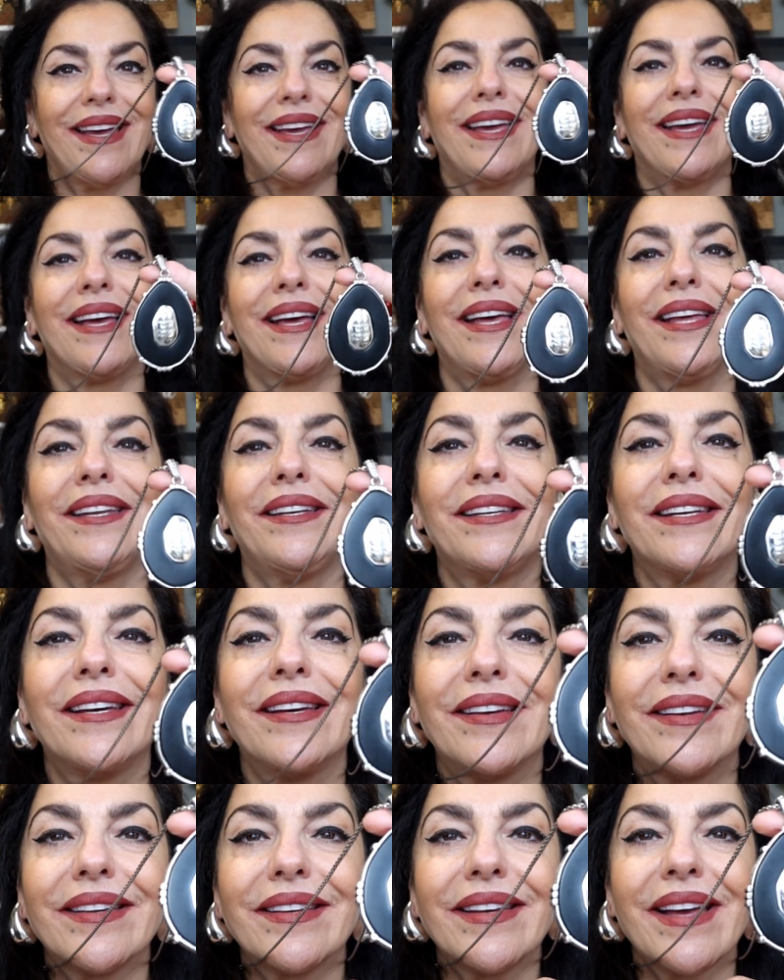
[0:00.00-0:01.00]
and
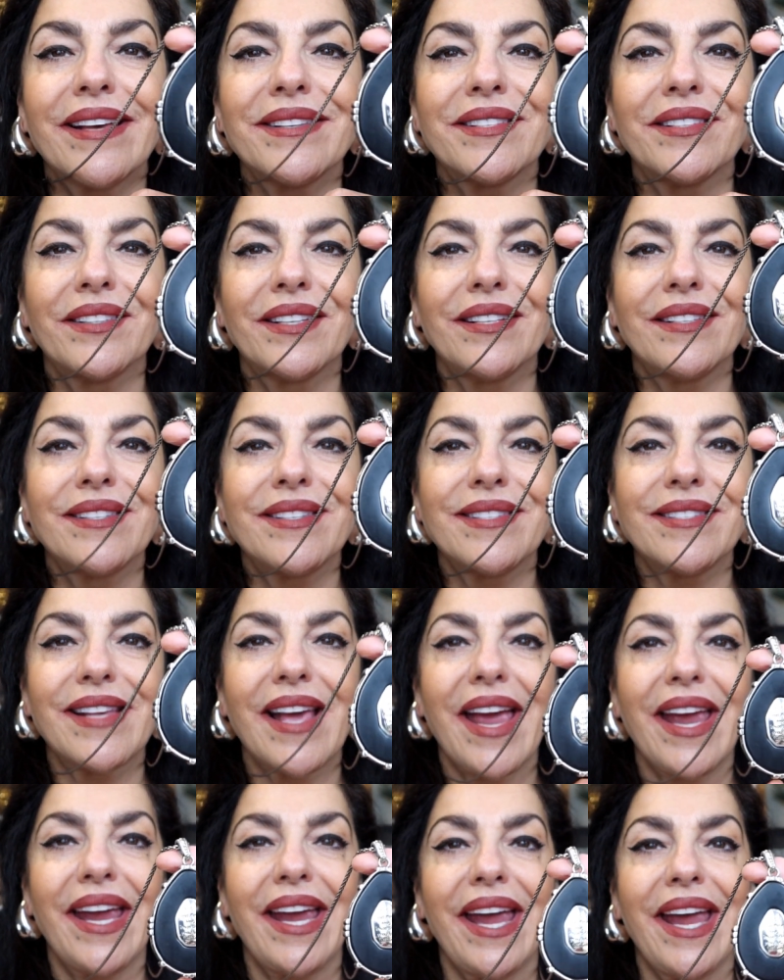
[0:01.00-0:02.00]
has a little
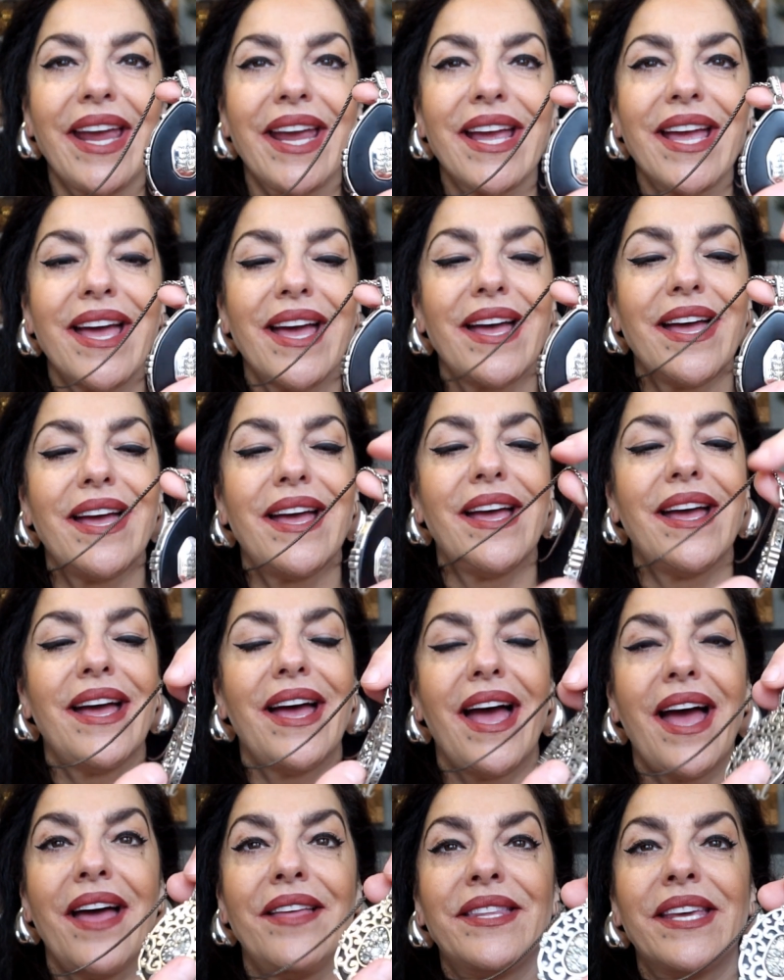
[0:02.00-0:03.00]
saying.
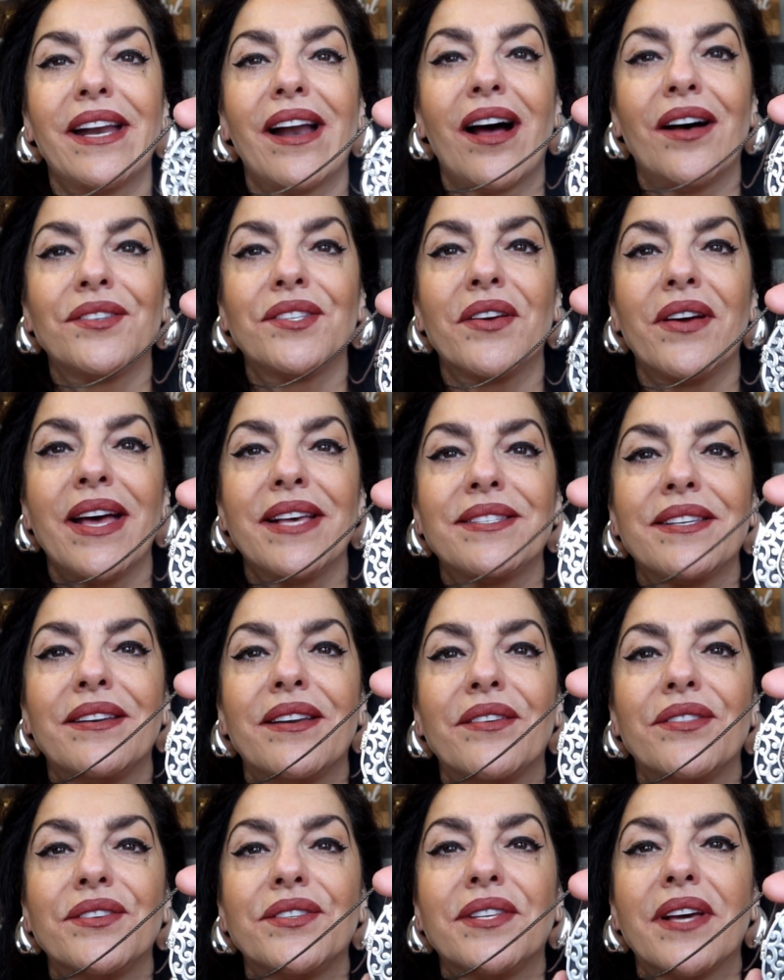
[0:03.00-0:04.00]
And then also has
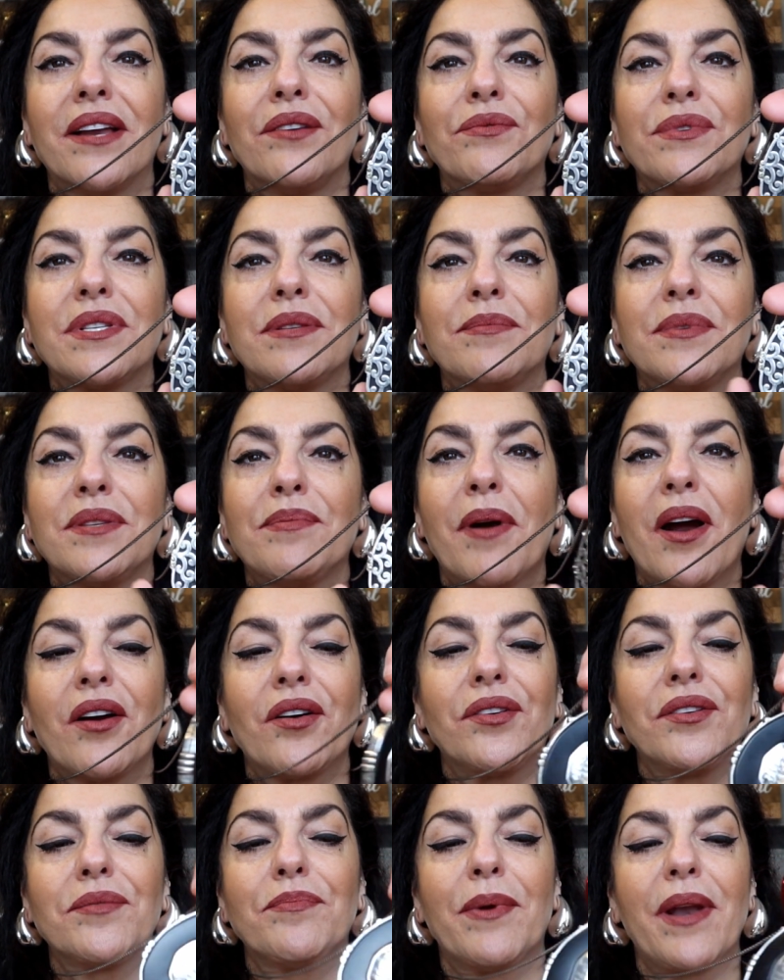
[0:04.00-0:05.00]
another side with some
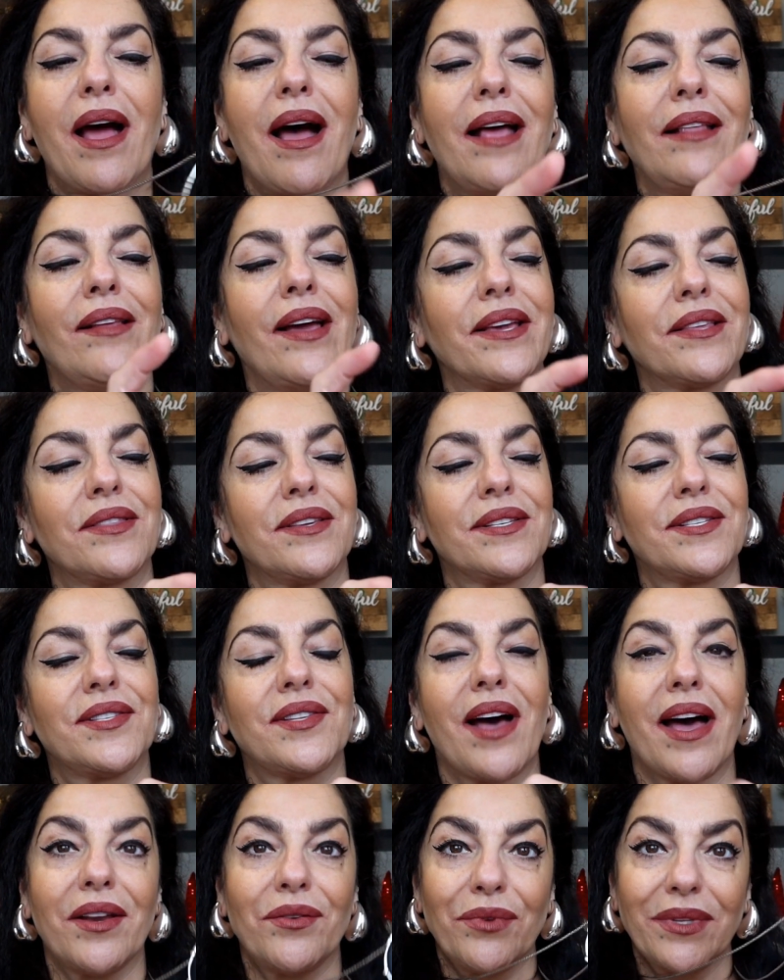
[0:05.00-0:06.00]
sparkles, but I like this
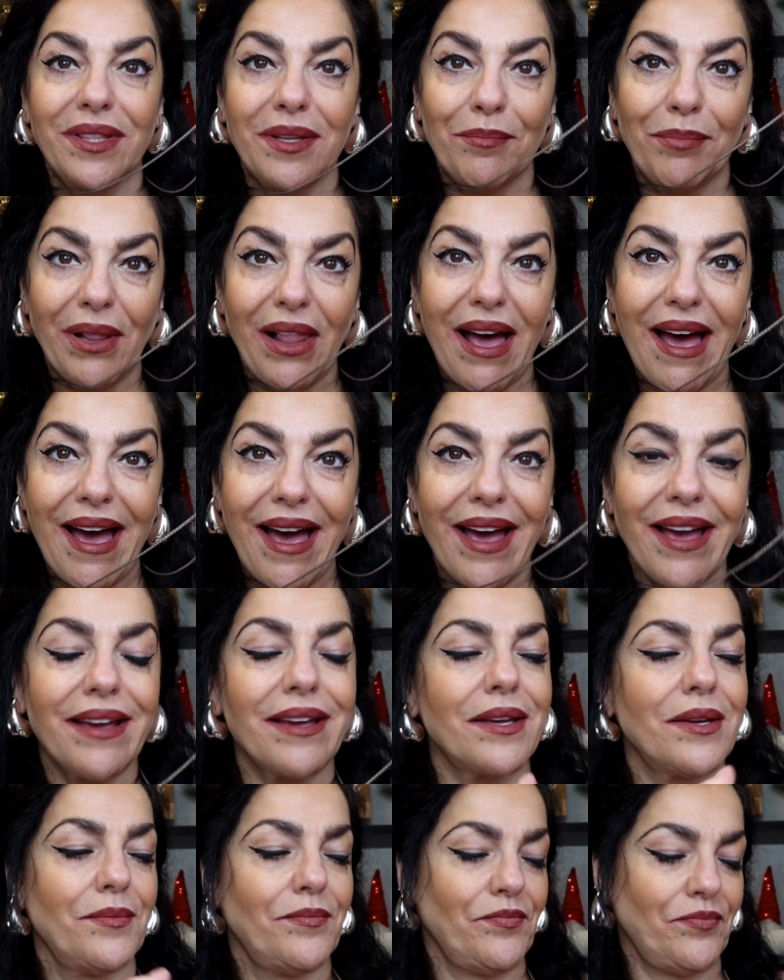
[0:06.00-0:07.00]
side with the
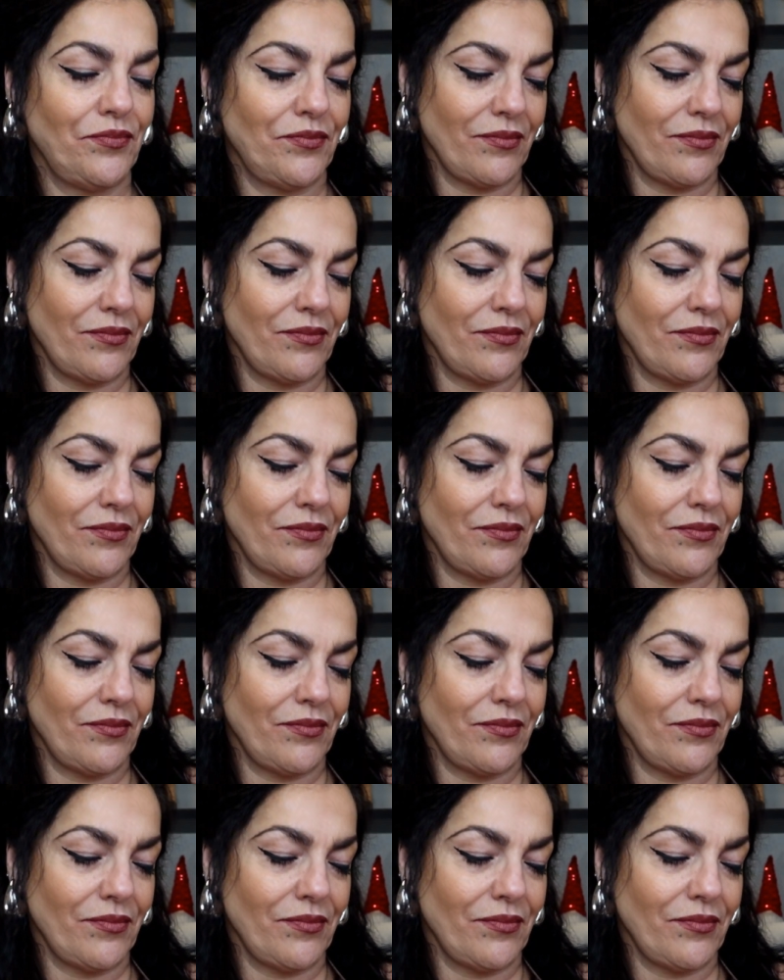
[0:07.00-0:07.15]
black.